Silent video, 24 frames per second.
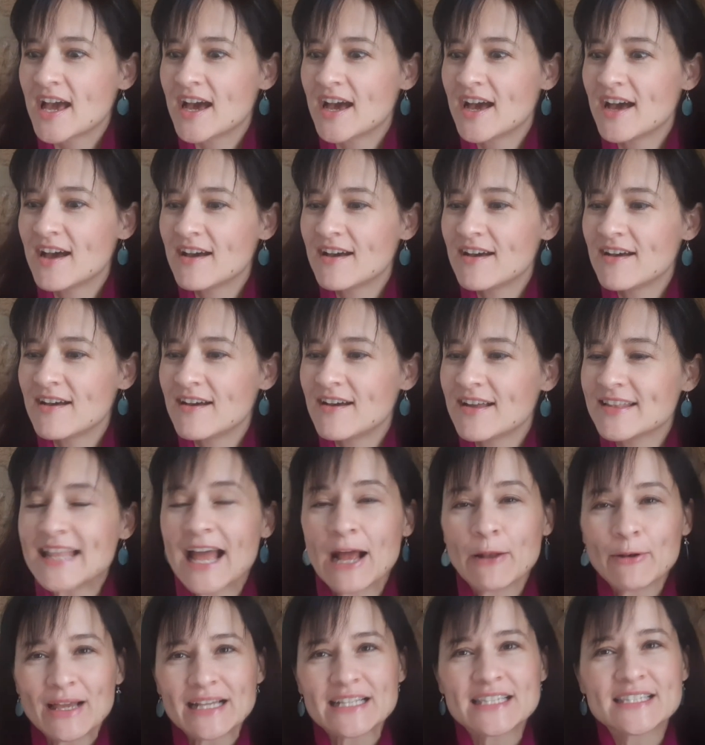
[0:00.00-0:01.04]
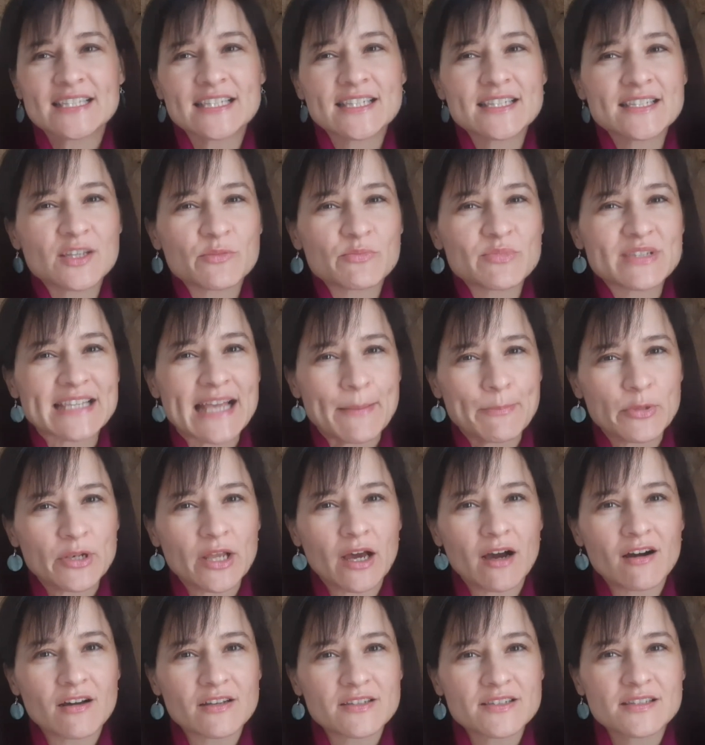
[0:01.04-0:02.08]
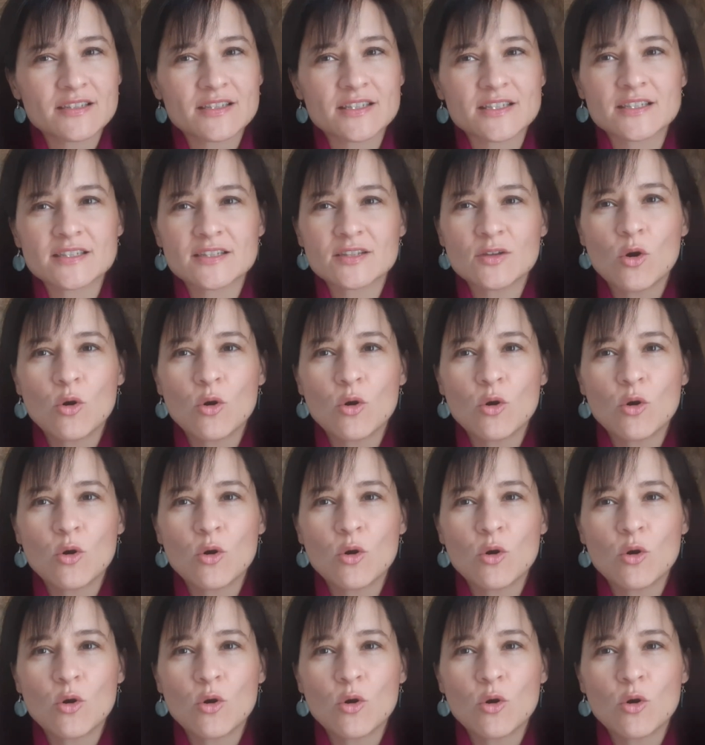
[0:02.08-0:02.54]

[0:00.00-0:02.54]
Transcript: Now let's see some sample answers.